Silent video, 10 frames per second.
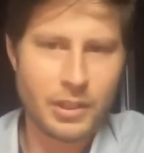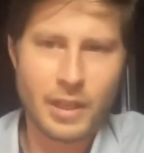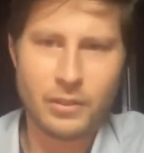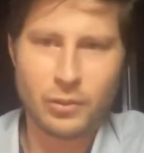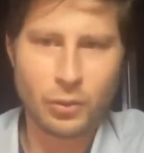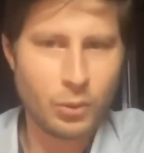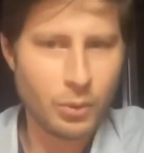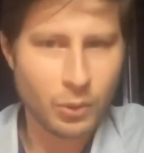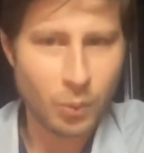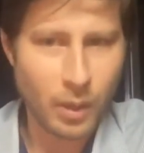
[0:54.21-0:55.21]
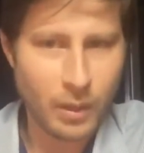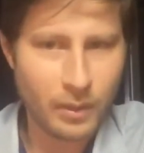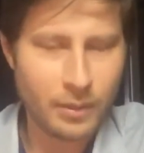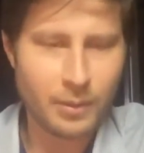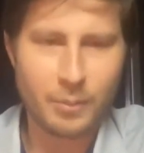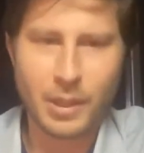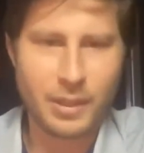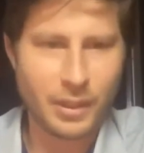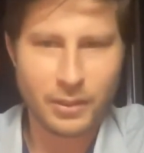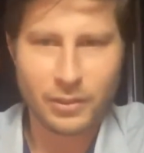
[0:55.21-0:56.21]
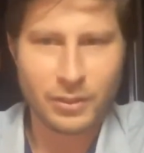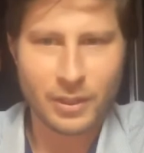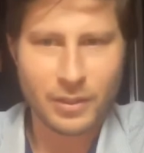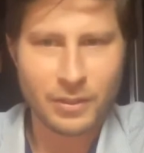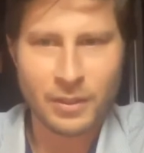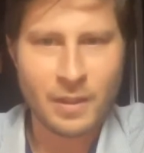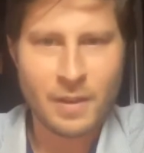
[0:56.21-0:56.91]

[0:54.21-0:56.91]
CHANCE two as well, and many other studies.